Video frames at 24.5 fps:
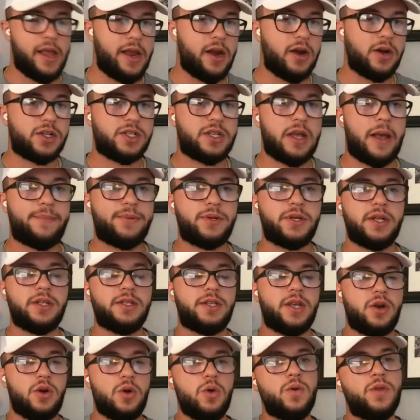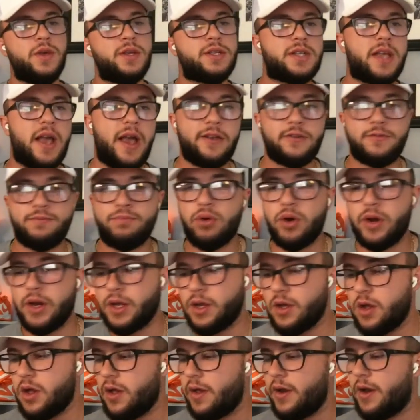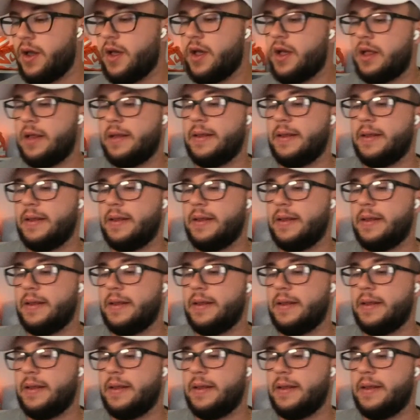Interceptions and, ooh, this guy's pretty good